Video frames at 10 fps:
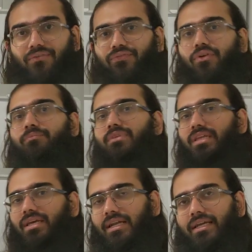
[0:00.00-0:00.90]
From
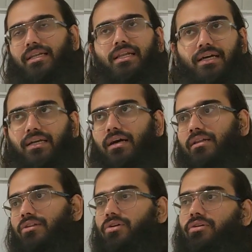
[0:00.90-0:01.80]
there I learn a
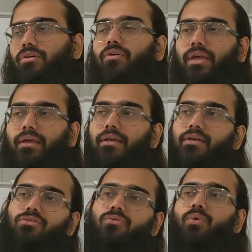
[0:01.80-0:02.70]
lot. Okay,
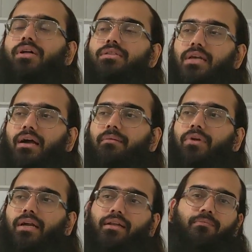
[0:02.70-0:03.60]
so once I'm
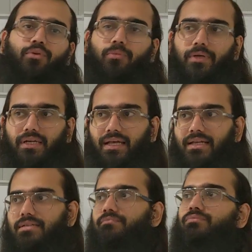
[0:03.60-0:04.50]
writing proper
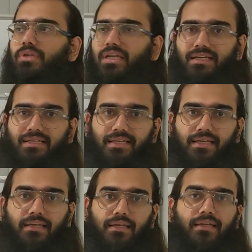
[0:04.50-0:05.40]
test,
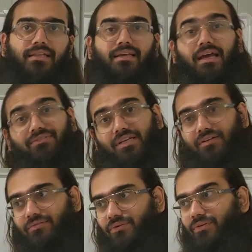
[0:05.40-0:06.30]
TDD, yeah, they have their